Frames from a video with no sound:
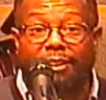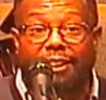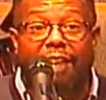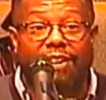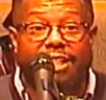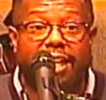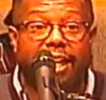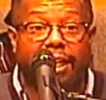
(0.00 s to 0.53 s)

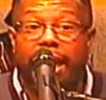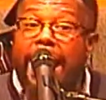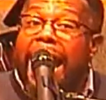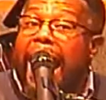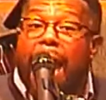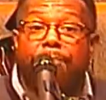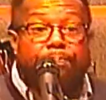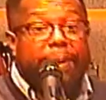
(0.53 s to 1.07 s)
17,
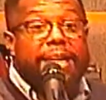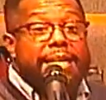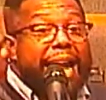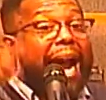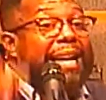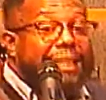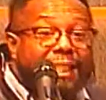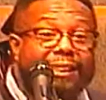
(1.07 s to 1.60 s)
and be
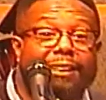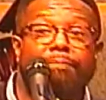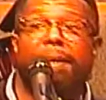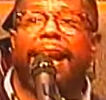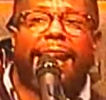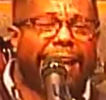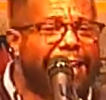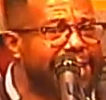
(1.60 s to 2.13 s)
not
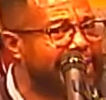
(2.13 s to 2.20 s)
dismayed.